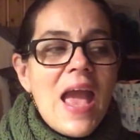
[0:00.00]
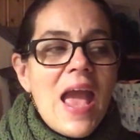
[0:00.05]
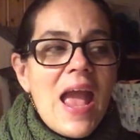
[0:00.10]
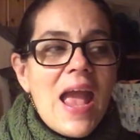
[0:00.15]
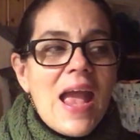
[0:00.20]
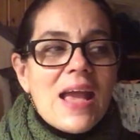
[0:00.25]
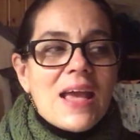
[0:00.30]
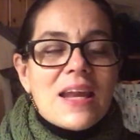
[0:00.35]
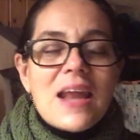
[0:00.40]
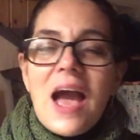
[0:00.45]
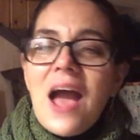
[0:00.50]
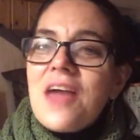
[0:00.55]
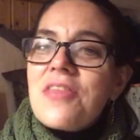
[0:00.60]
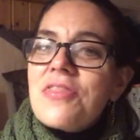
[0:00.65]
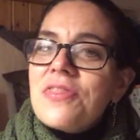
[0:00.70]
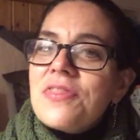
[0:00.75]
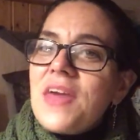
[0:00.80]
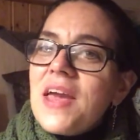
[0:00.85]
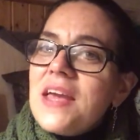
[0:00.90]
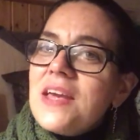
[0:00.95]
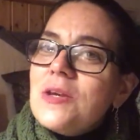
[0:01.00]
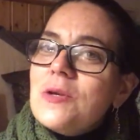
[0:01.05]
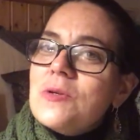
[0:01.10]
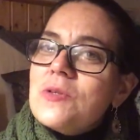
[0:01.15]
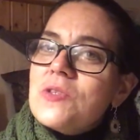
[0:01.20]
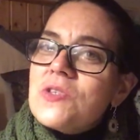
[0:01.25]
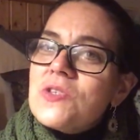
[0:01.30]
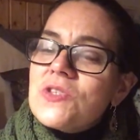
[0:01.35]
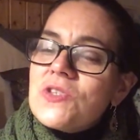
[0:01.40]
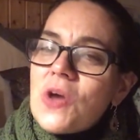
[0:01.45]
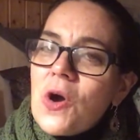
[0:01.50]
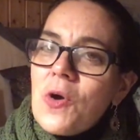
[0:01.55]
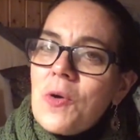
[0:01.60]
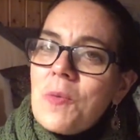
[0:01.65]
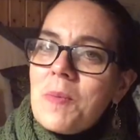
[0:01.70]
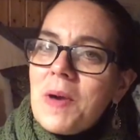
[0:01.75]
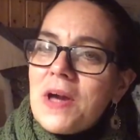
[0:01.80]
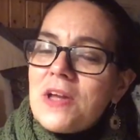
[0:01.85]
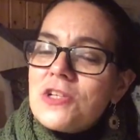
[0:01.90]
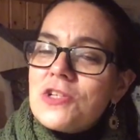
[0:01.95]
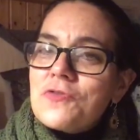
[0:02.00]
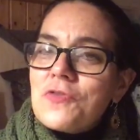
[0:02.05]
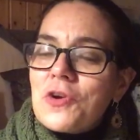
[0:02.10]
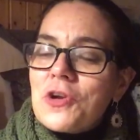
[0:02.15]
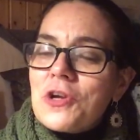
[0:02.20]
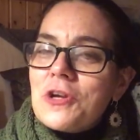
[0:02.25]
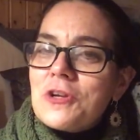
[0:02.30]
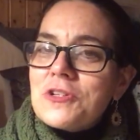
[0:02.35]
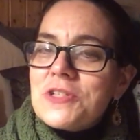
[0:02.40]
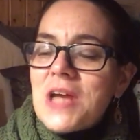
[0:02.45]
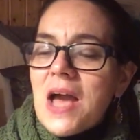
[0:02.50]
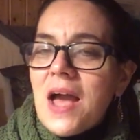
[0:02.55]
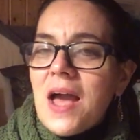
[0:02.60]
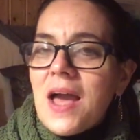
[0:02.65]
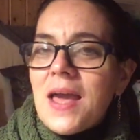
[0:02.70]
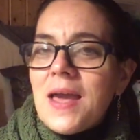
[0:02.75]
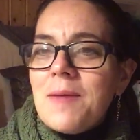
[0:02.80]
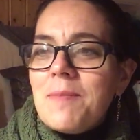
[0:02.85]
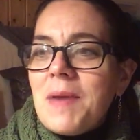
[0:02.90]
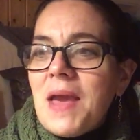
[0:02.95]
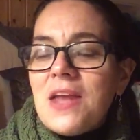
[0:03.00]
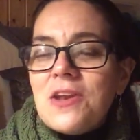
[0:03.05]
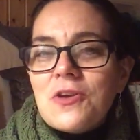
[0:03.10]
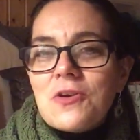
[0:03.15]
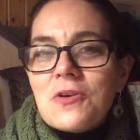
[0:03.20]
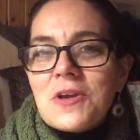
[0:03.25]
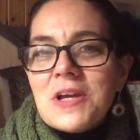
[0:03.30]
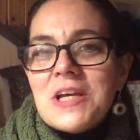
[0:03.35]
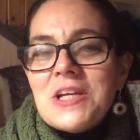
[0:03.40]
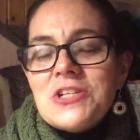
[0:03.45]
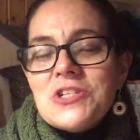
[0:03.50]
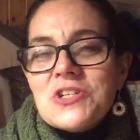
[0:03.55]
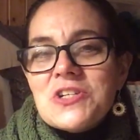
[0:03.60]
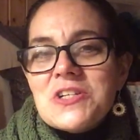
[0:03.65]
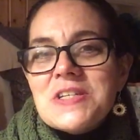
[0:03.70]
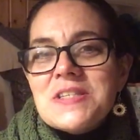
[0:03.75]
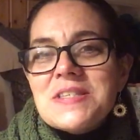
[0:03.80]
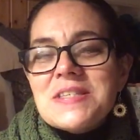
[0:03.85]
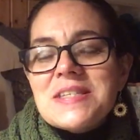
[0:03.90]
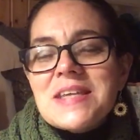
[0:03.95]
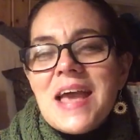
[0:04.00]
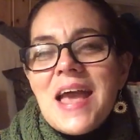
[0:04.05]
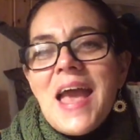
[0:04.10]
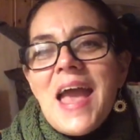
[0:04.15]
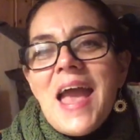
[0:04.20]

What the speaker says: And I thank you so much for your time and your interest.